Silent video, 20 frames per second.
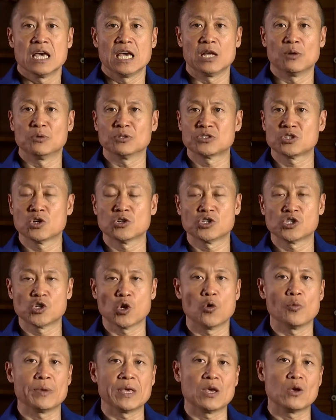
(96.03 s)
It will
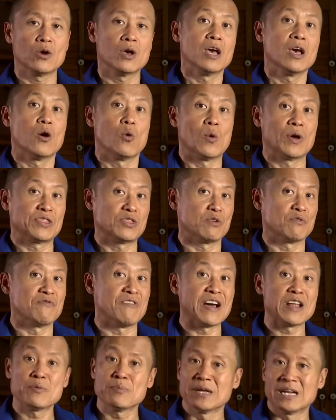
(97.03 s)
show me what their
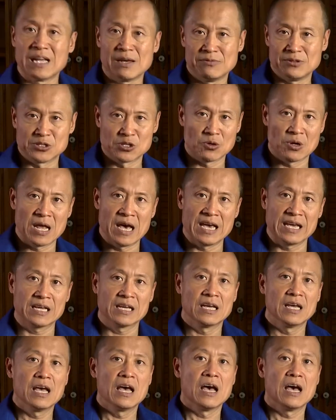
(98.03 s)
vitamin levels are like,